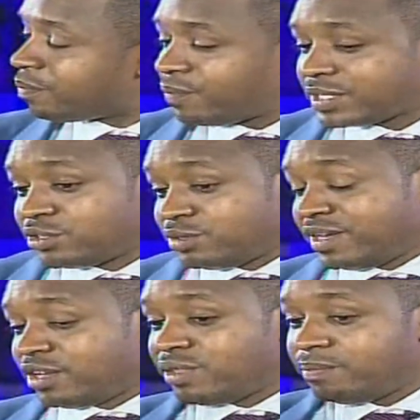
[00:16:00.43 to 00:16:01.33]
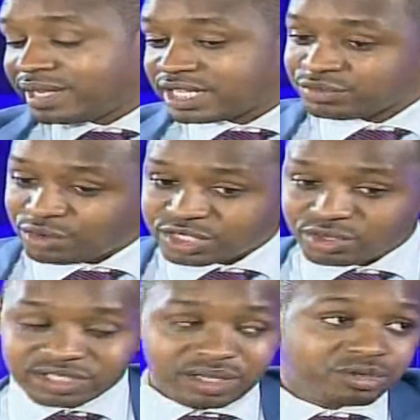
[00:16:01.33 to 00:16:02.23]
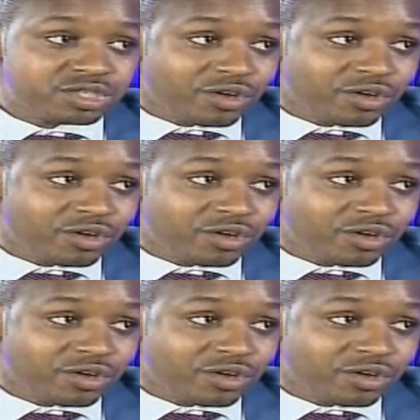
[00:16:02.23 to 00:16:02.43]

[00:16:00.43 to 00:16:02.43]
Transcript: person who's bringing you the biggest votes because he's the most